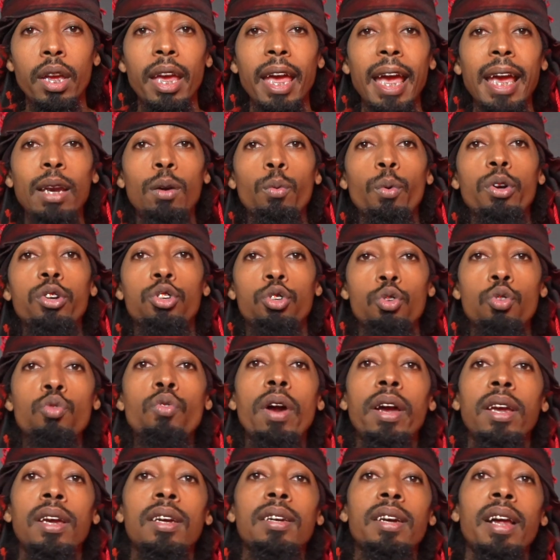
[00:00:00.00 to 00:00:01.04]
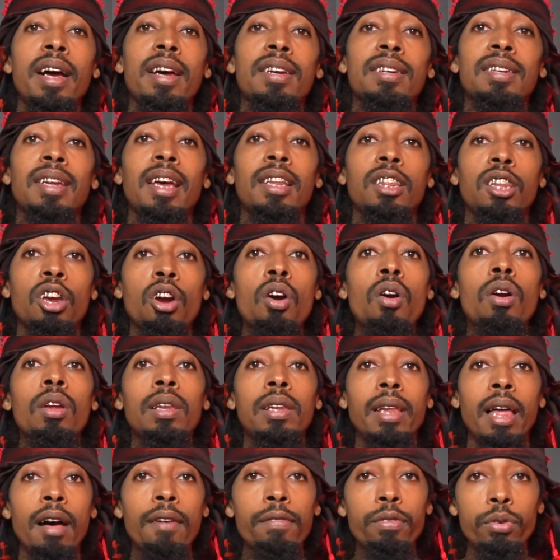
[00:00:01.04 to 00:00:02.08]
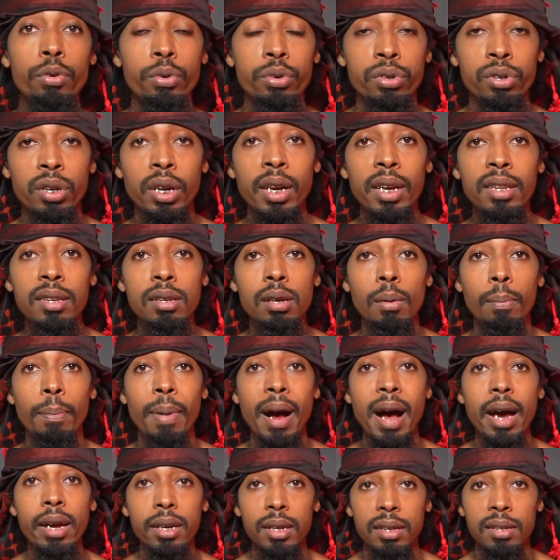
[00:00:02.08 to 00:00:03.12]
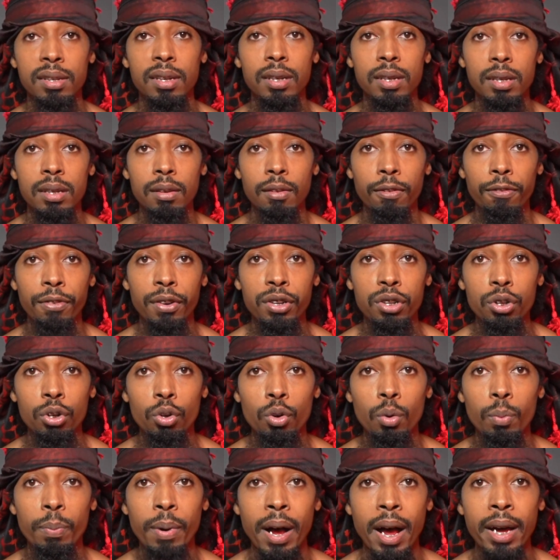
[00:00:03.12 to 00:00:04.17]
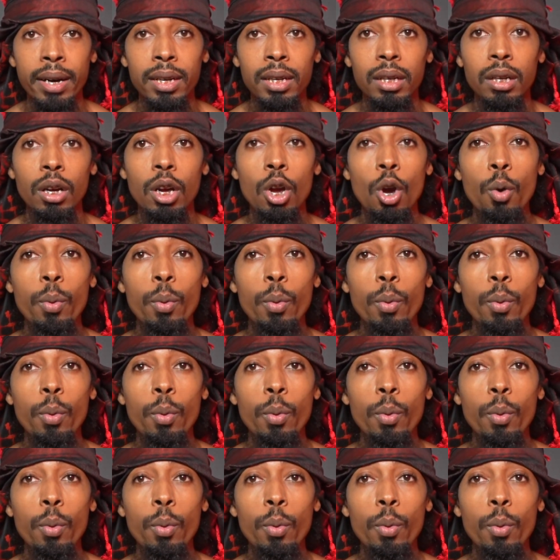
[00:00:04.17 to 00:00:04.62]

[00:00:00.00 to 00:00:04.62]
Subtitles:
And once you recognize that there are levels to bodies, this is the physical body,